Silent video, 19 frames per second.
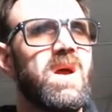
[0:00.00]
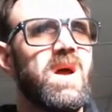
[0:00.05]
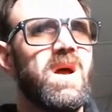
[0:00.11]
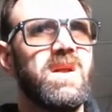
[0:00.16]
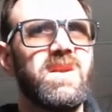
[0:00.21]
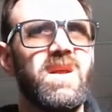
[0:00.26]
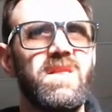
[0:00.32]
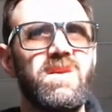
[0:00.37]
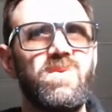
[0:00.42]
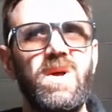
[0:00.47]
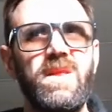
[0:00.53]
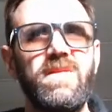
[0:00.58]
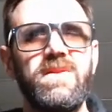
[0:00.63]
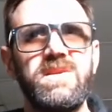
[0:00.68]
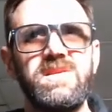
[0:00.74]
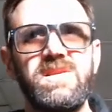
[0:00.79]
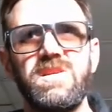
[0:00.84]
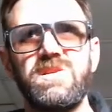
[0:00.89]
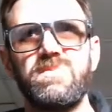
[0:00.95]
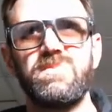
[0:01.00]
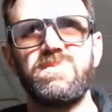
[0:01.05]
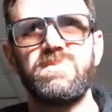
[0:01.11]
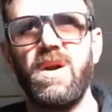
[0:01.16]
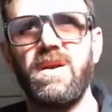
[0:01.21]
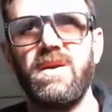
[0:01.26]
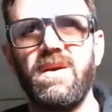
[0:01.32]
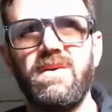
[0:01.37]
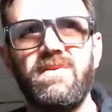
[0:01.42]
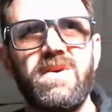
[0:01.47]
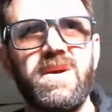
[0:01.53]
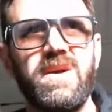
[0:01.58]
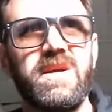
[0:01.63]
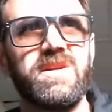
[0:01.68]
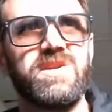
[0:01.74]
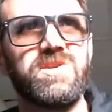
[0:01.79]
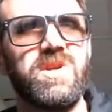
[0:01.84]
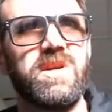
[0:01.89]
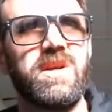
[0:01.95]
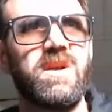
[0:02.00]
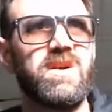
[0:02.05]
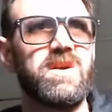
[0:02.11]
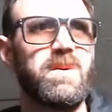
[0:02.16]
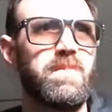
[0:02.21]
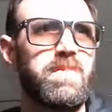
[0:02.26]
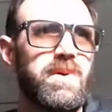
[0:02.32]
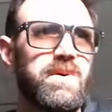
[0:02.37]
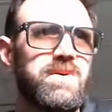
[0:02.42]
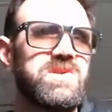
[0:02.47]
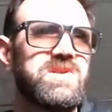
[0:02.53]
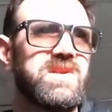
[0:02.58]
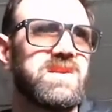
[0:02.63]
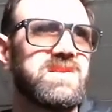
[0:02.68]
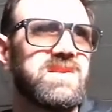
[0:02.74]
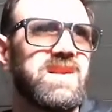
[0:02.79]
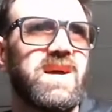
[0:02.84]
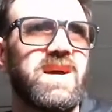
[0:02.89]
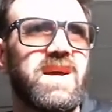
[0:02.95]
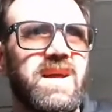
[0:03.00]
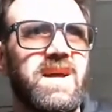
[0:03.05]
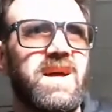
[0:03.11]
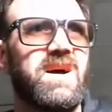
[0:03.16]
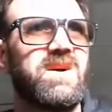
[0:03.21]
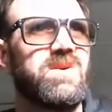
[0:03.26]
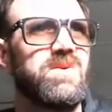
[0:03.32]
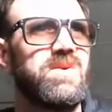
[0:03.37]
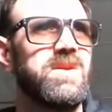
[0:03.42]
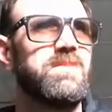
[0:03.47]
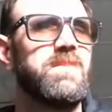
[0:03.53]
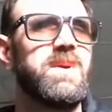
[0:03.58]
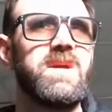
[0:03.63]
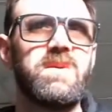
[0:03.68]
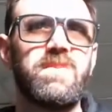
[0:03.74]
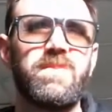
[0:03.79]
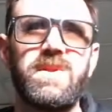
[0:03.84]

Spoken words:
Another one, this is more of a generic approach that's not algorithmic,